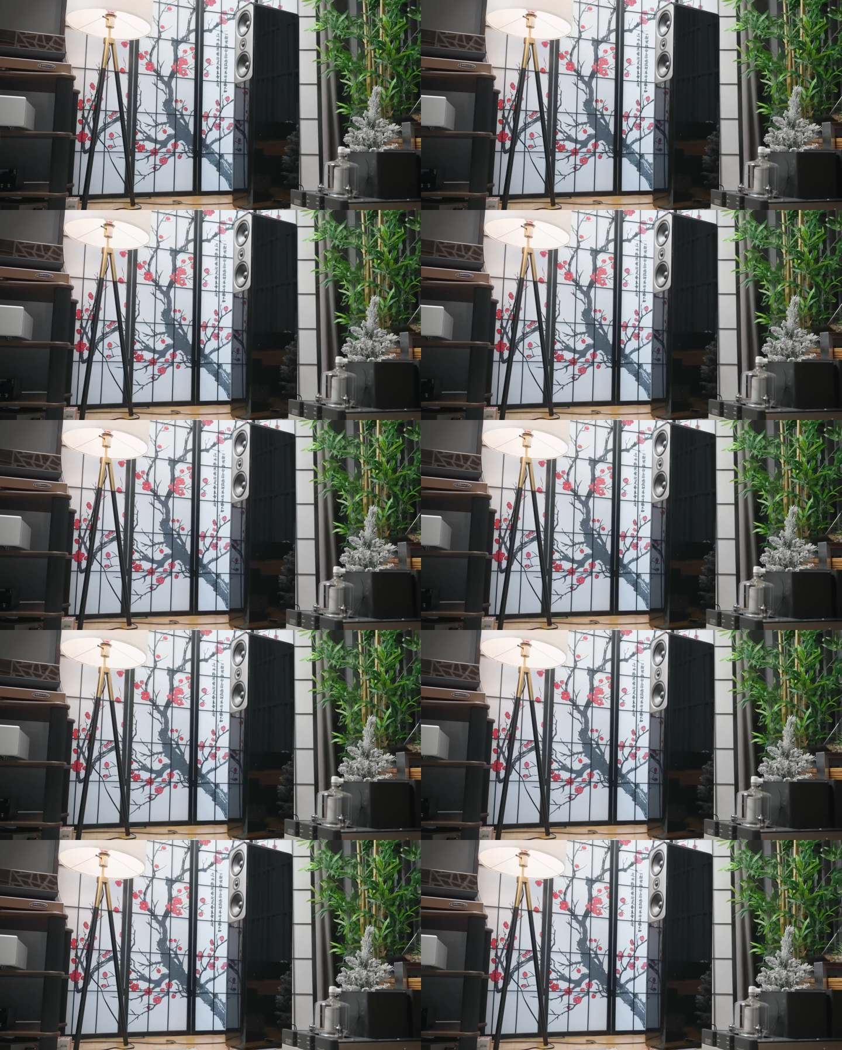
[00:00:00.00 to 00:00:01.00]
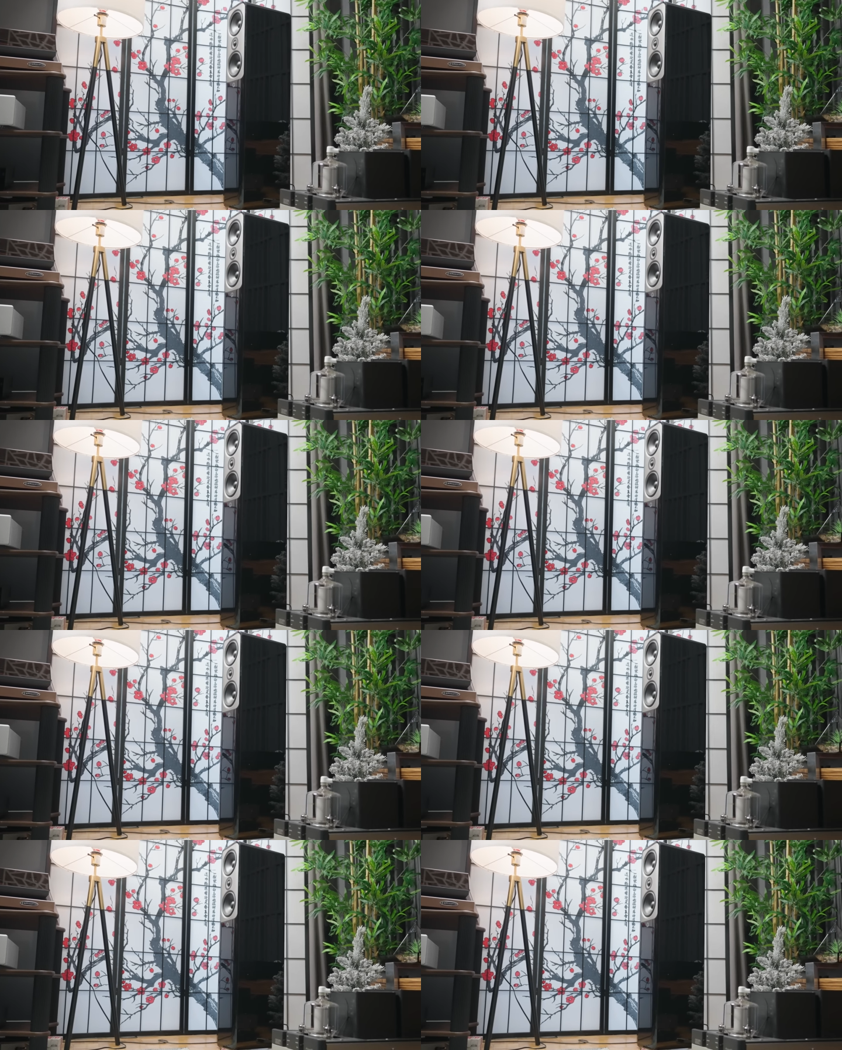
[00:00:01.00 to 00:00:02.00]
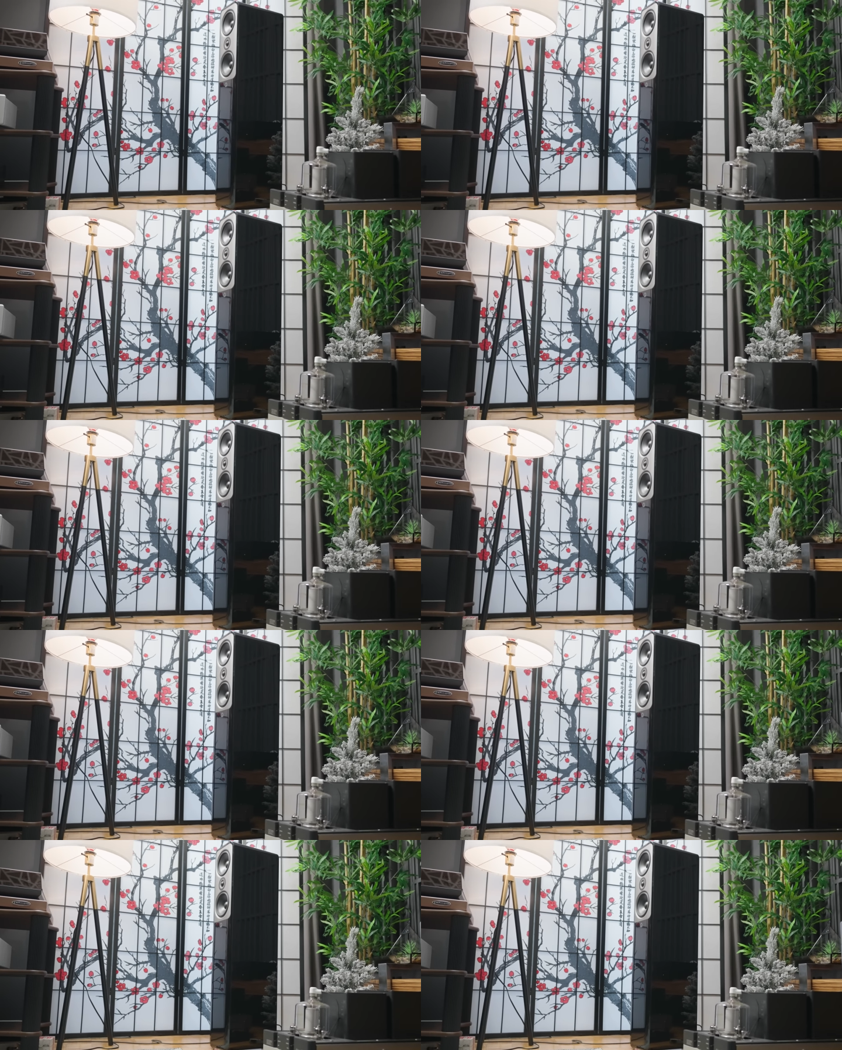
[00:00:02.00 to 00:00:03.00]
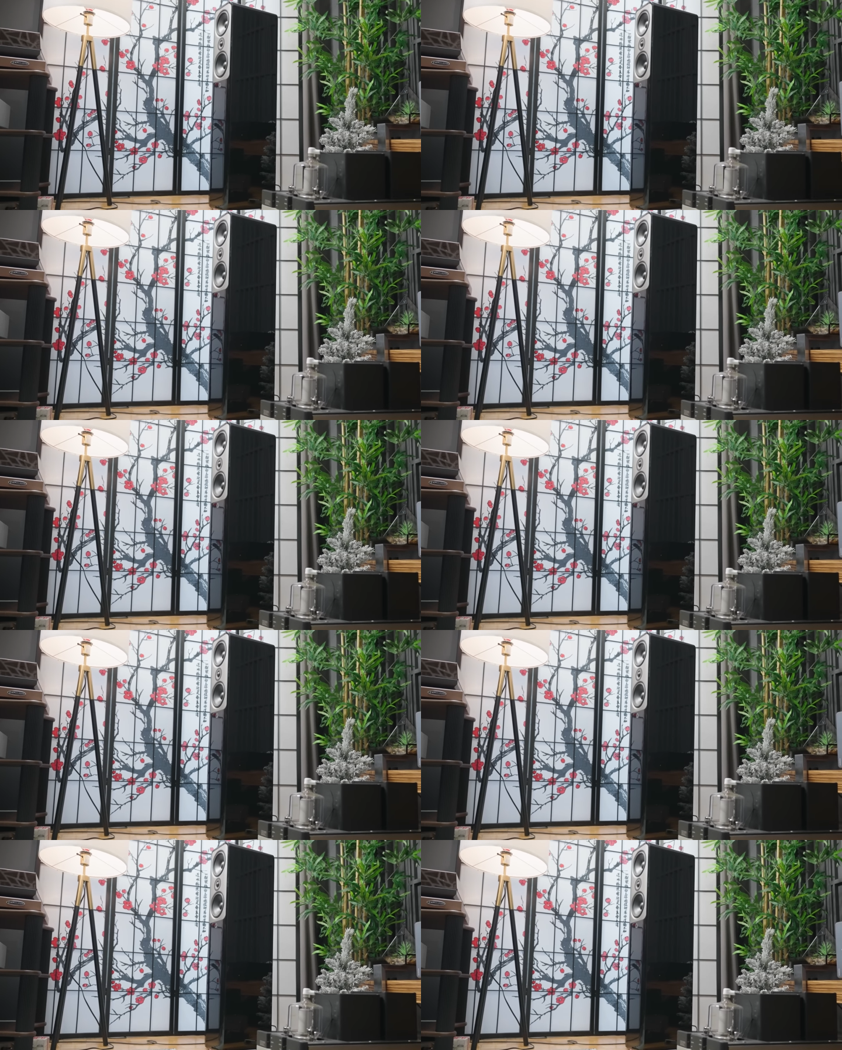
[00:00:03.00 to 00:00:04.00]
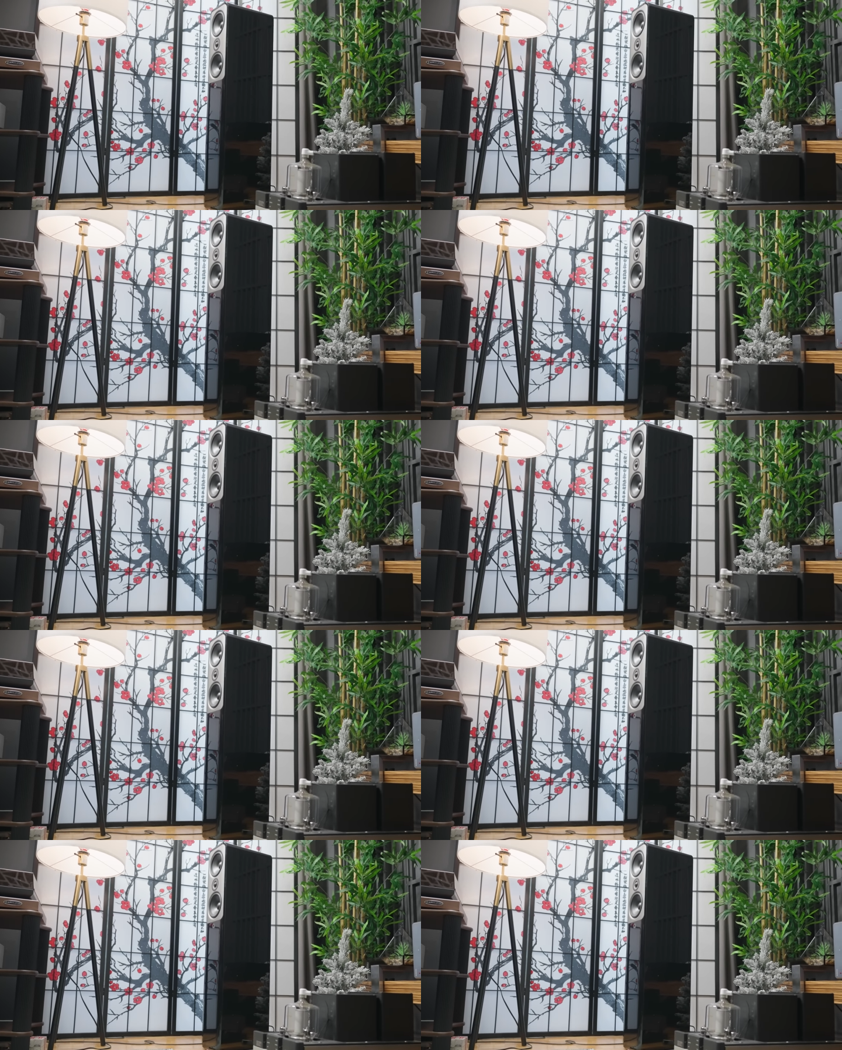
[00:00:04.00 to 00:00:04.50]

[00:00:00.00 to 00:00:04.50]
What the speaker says: No face is visible, so there are no lips to read.